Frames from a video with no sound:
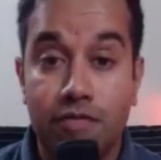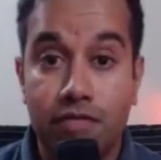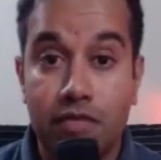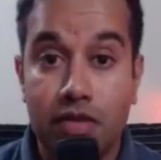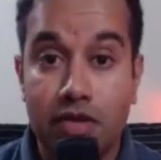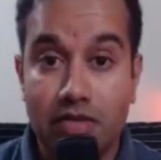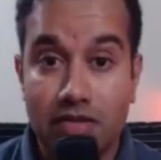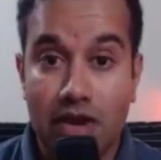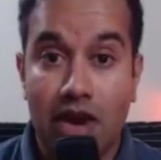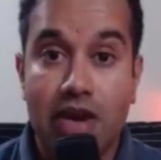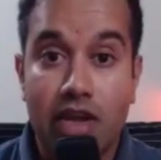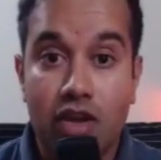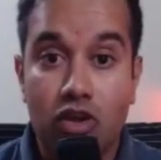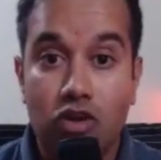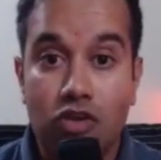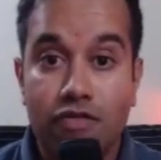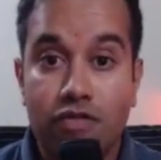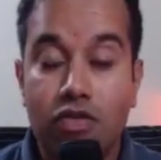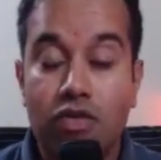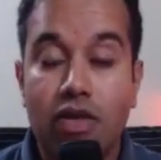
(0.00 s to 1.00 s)
starting
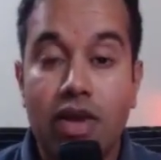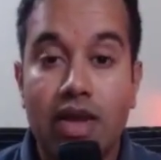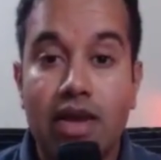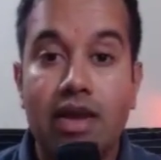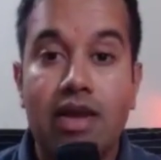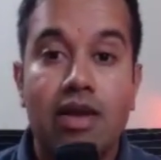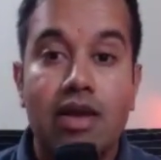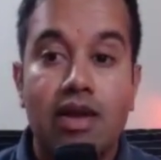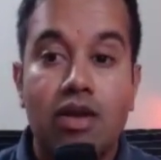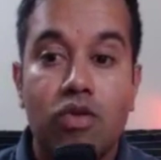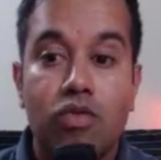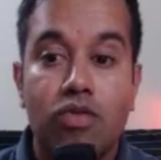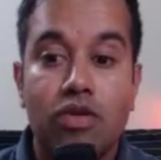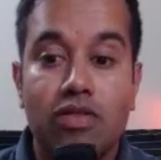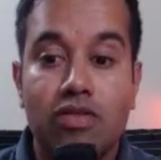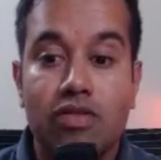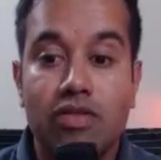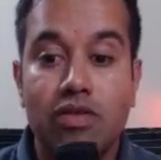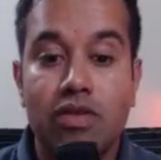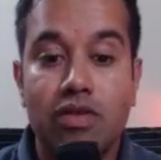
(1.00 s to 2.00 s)
off today
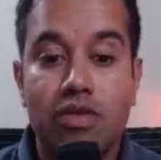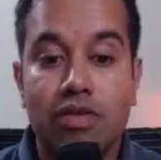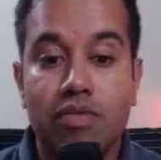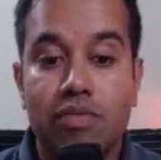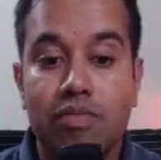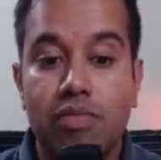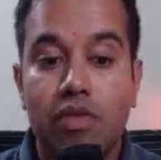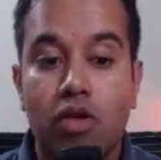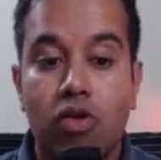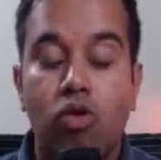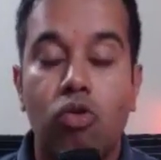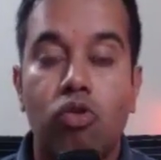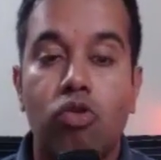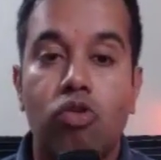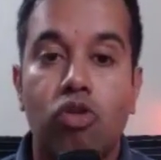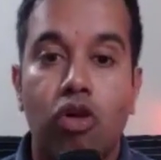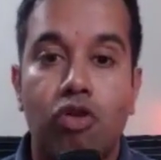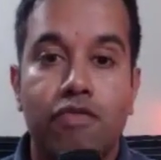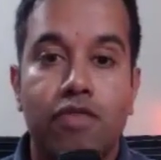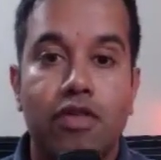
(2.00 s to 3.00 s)
towards the whole
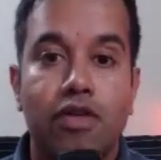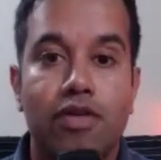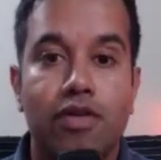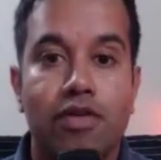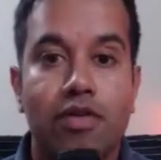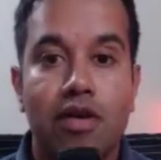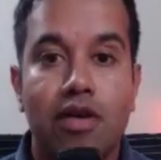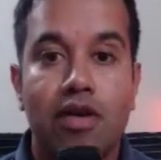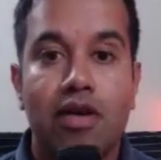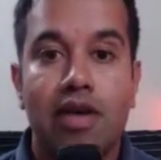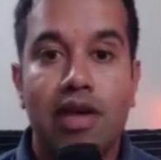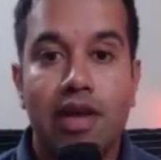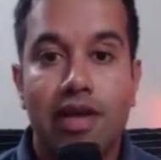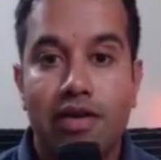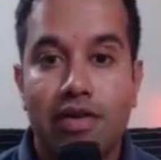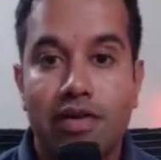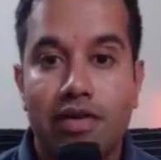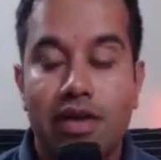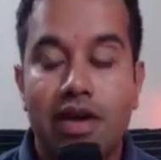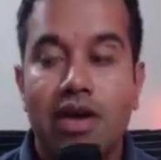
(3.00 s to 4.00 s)
of the
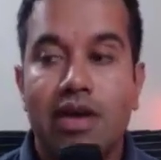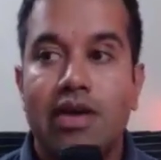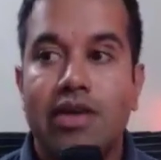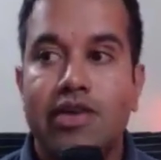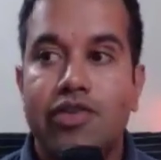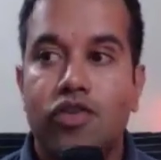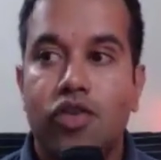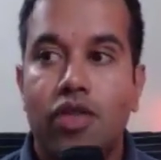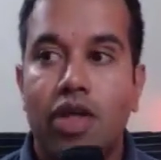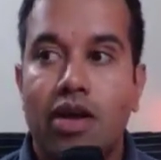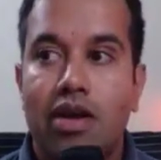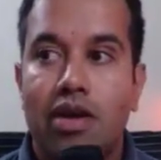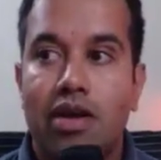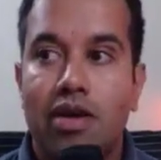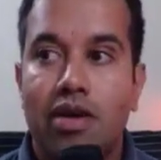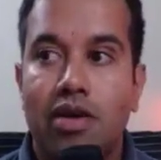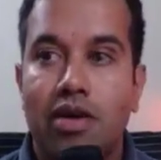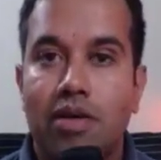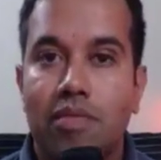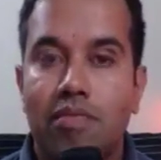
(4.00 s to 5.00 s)
year, so that
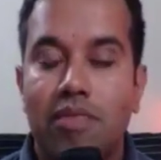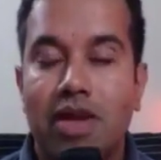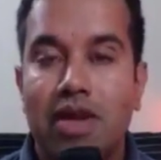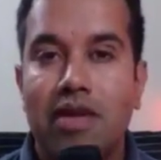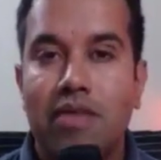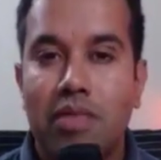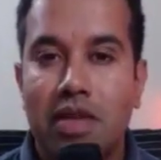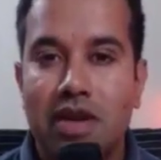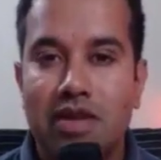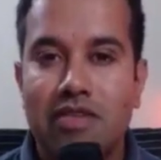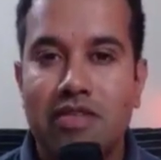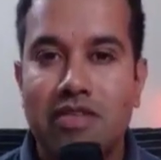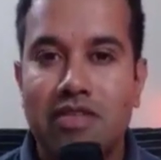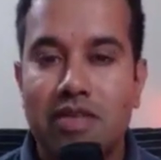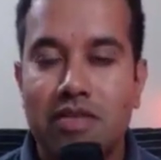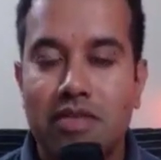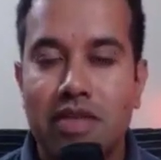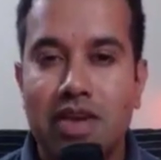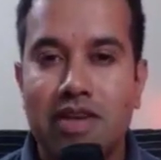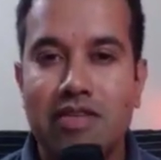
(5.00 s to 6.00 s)
there
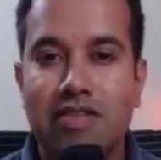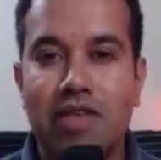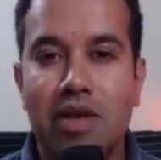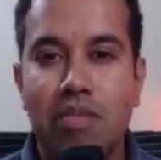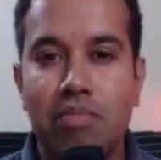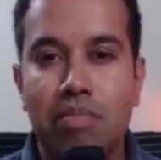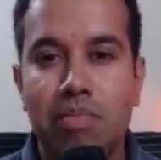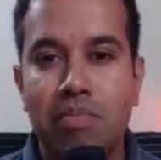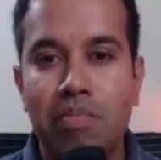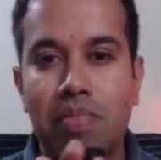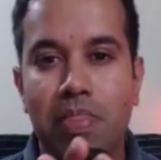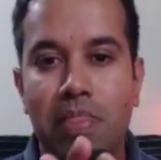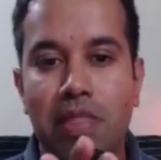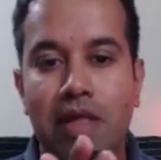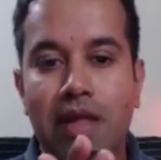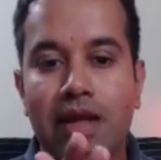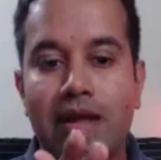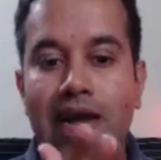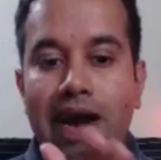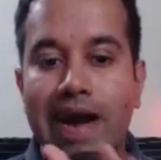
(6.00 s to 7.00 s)
is some
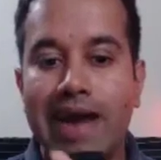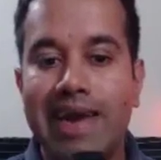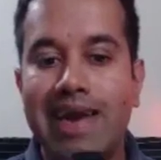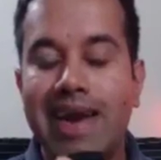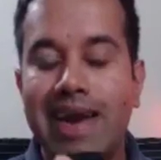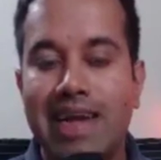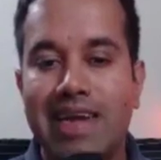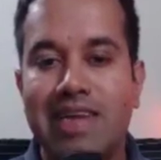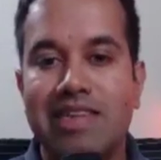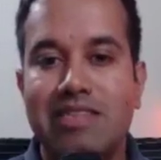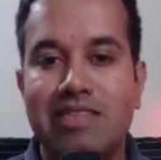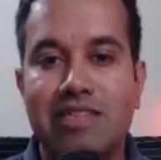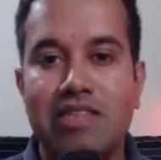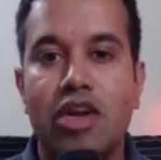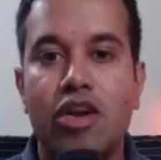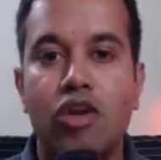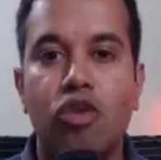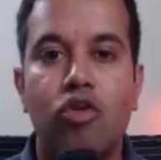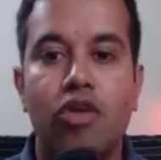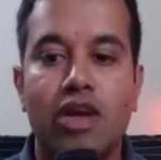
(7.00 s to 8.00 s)
guidelines
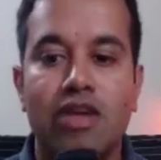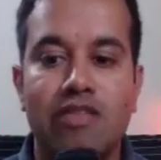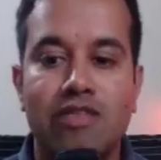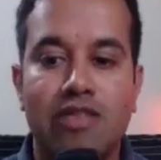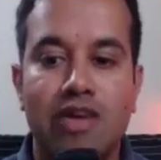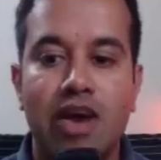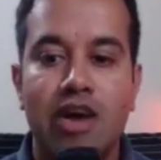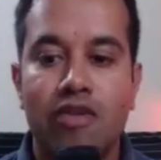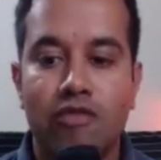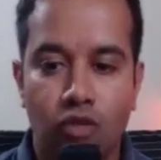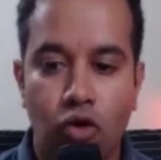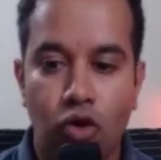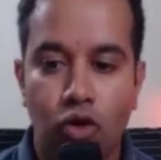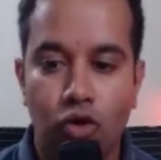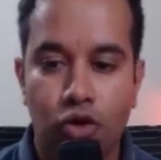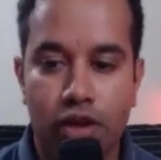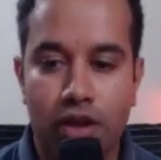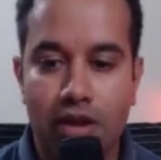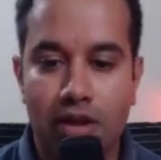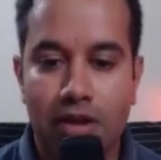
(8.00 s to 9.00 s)
that you can start
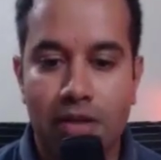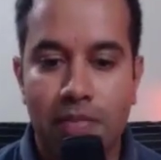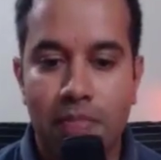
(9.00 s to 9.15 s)
following.